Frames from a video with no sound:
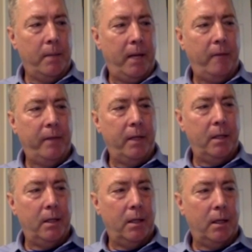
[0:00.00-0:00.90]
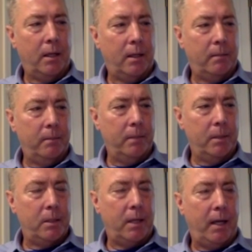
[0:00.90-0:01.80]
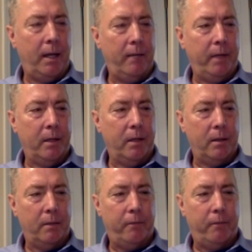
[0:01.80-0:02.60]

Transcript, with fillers: um, having um, instead of having a,